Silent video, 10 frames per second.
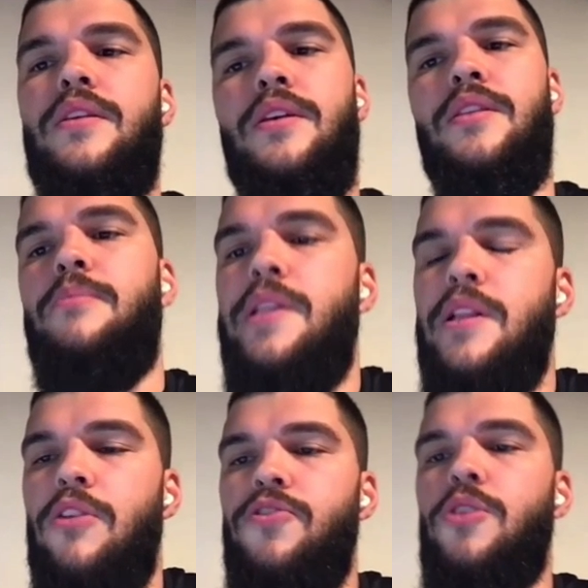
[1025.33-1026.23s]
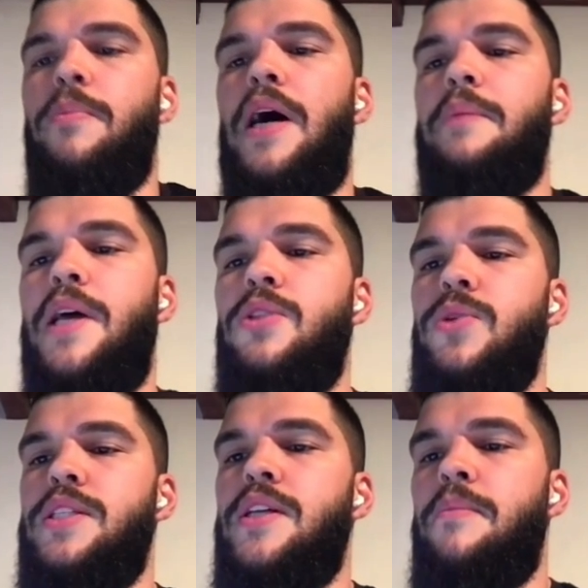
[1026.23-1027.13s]
in the middle of your pipeline
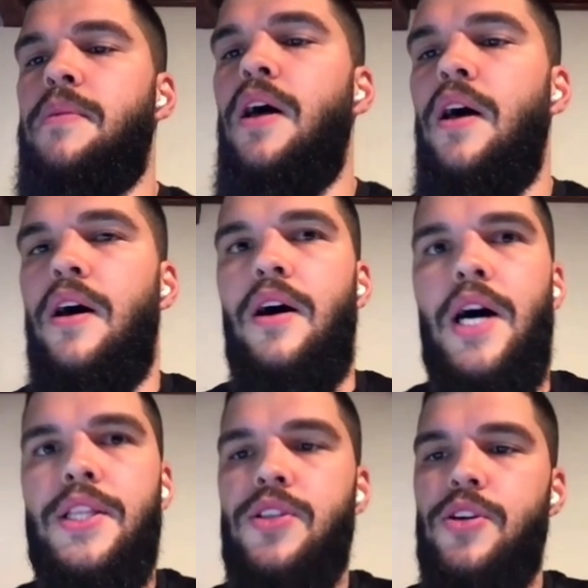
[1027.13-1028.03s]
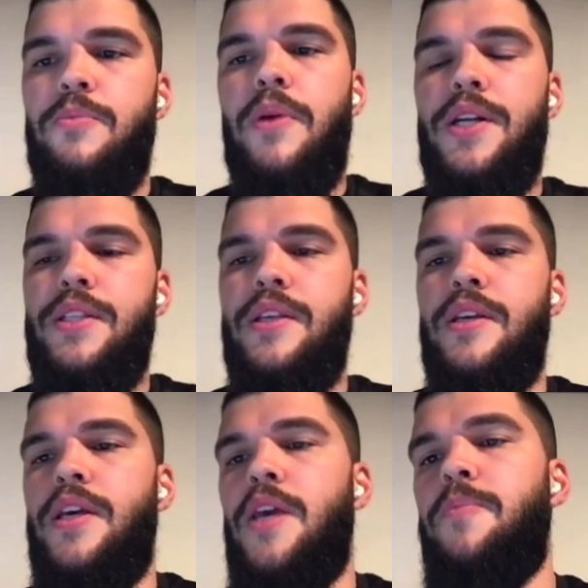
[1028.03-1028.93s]
with some
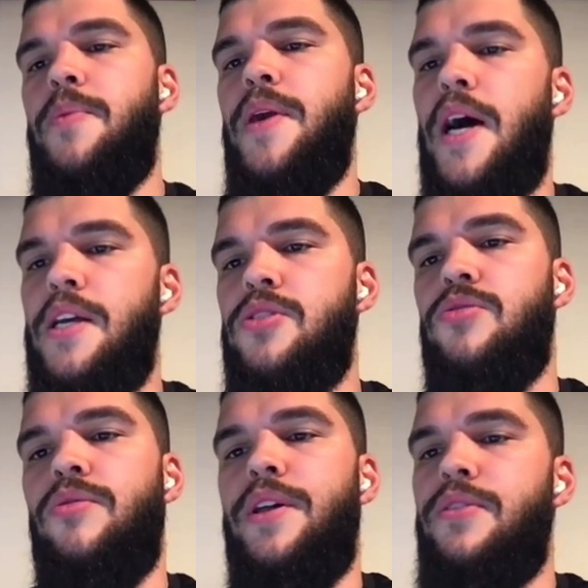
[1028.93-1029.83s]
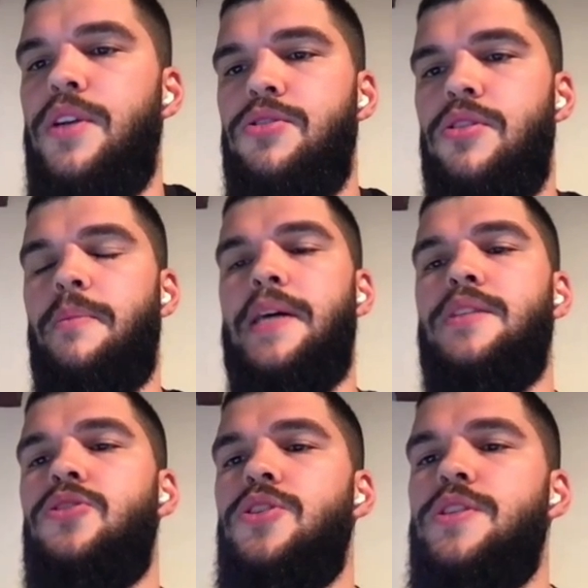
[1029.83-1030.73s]
third-party APIs to enrich your
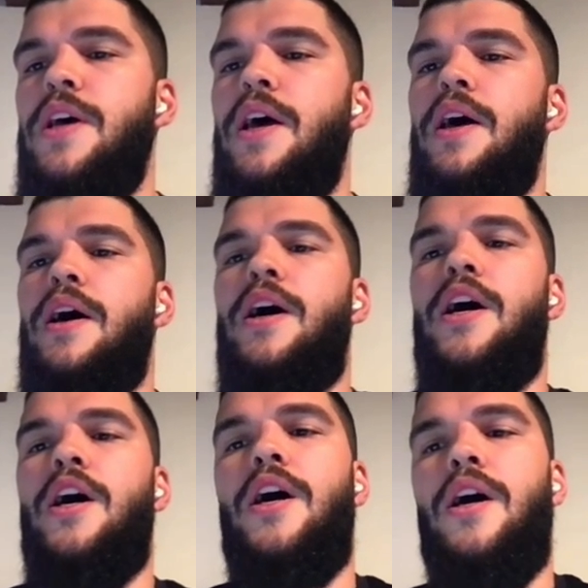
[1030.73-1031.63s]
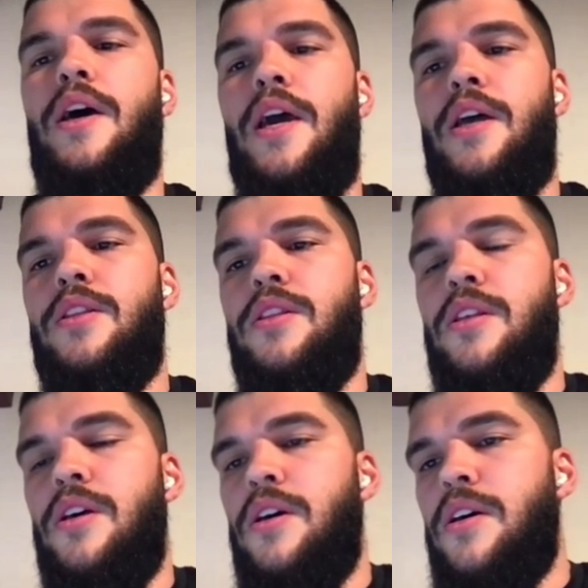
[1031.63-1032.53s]
messages, and
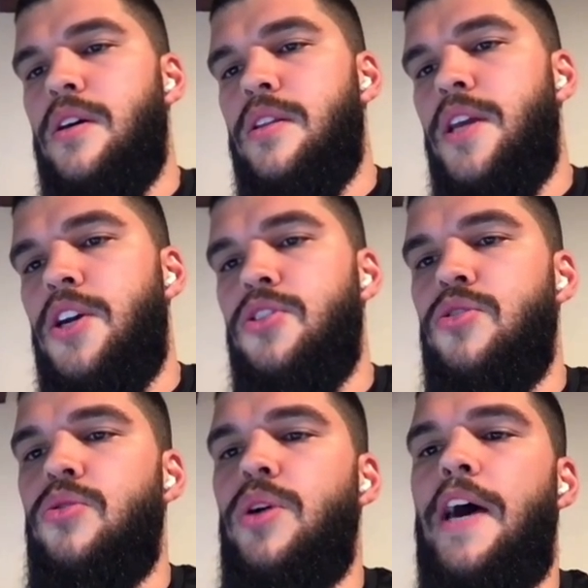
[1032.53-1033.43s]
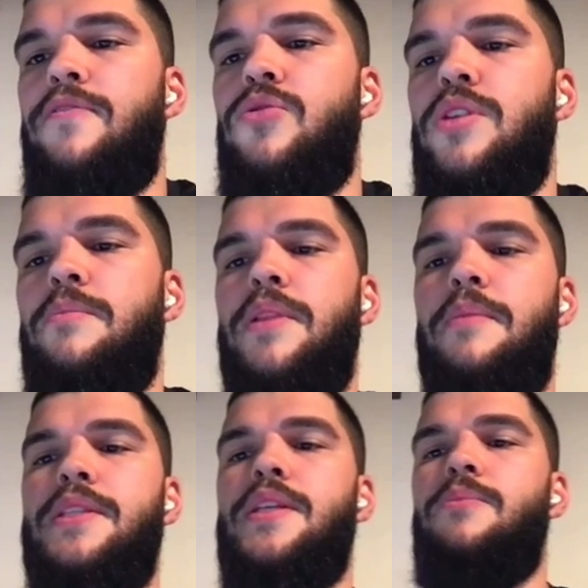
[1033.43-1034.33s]
there you have to
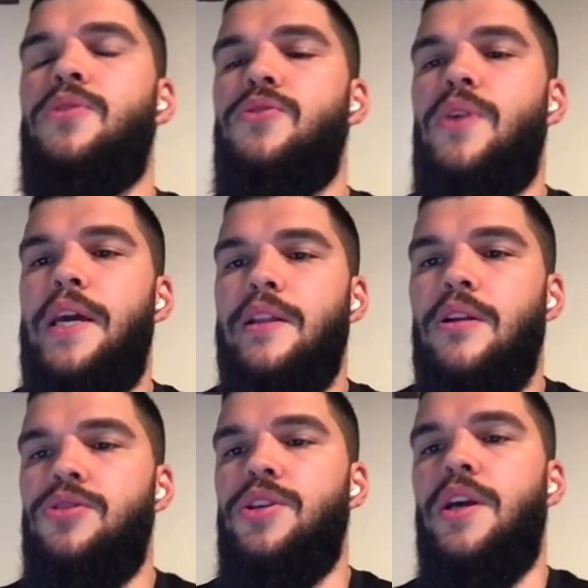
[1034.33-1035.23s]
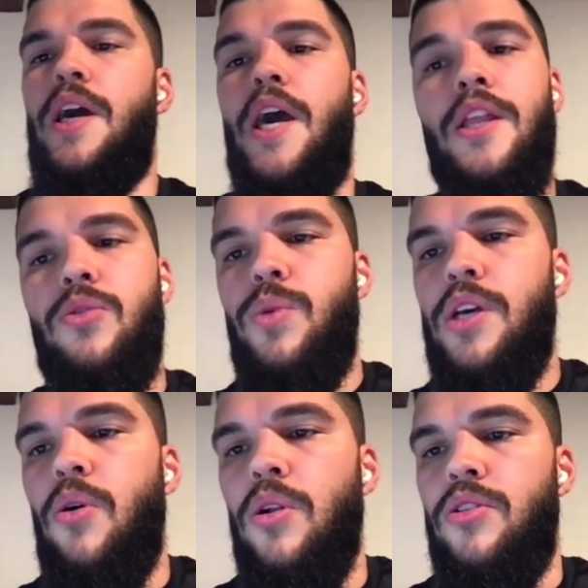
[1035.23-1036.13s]
implement some retrying logic. And
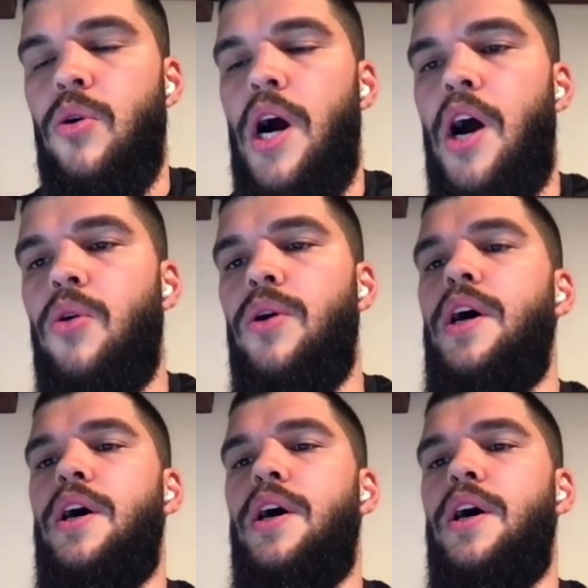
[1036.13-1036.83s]
we all know how